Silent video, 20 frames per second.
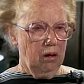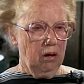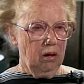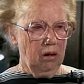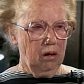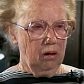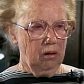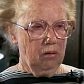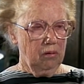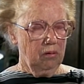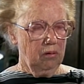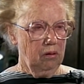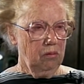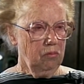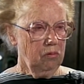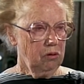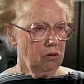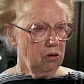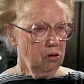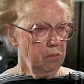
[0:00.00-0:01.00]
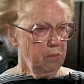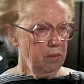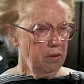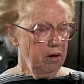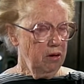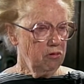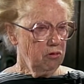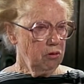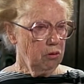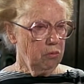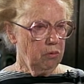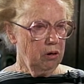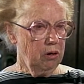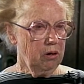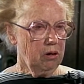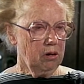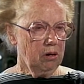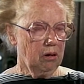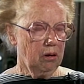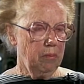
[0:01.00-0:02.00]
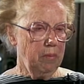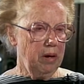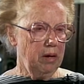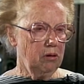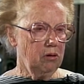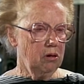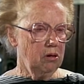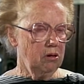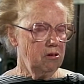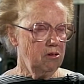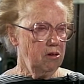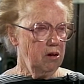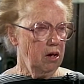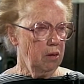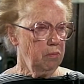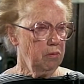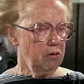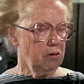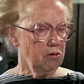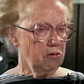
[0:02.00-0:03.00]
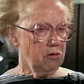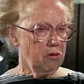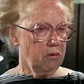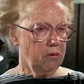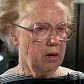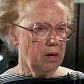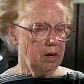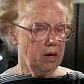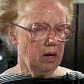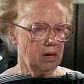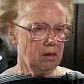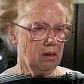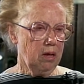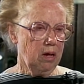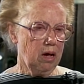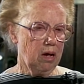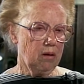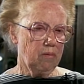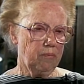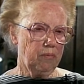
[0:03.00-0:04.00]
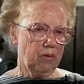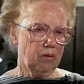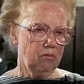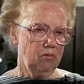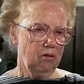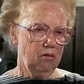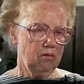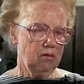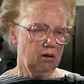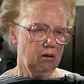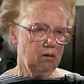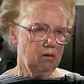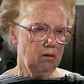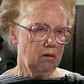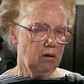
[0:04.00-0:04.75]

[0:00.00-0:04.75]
it was a good place to work, and I made good tips and so on like that. She said,